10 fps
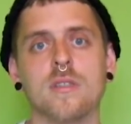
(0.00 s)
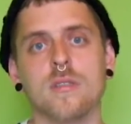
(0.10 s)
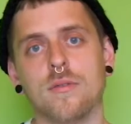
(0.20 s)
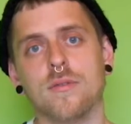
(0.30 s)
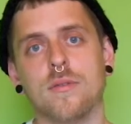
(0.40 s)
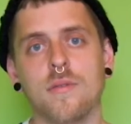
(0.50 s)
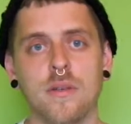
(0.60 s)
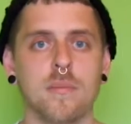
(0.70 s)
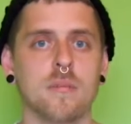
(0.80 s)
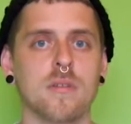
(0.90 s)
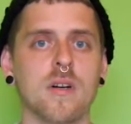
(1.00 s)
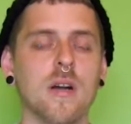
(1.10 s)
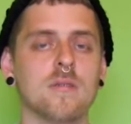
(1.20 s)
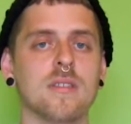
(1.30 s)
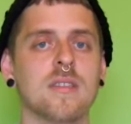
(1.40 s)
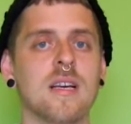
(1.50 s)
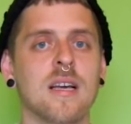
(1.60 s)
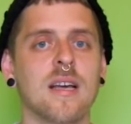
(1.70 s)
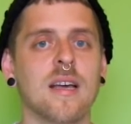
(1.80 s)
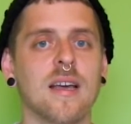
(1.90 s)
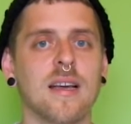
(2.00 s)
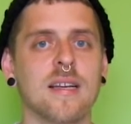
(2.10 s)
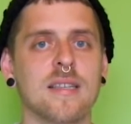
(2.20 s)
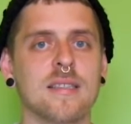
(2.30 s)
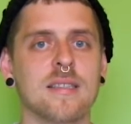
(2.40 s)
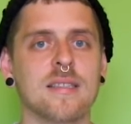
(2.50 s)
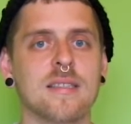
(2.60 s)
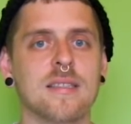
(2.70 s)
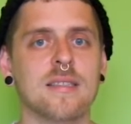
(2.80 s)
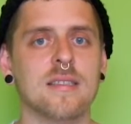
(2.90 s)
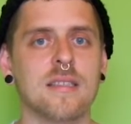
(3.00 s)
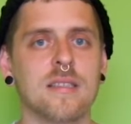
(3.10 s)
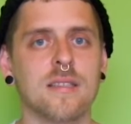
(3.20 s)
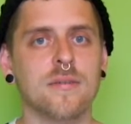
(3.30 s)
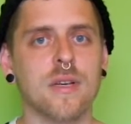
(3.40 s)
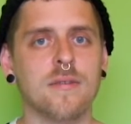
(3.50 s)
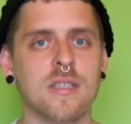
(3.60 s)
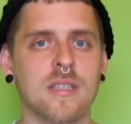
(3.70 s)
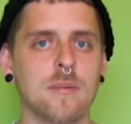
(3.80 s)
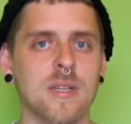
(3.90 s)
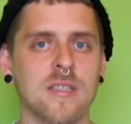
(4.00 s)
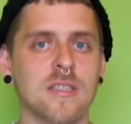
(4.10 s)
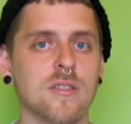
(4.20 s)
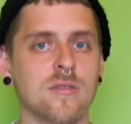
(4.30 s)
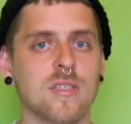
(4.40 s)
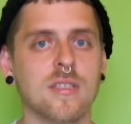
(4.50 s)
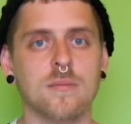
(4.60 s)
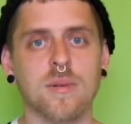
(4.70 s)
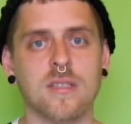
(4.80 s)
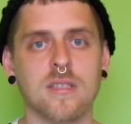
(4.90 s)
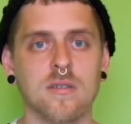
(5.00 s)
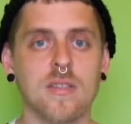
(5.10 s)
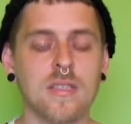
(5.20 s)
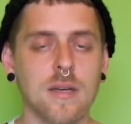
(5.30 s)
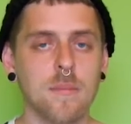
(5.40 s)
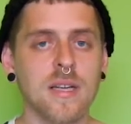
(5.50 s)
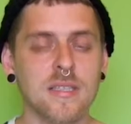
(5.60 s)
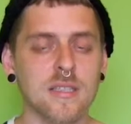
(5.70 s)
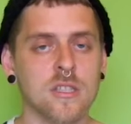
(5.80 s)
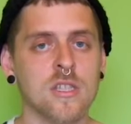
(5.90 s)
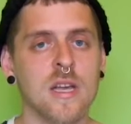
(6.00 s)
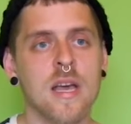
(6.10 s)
So you could flip them around, and still, if you have the same endings, you're still passing on the same message.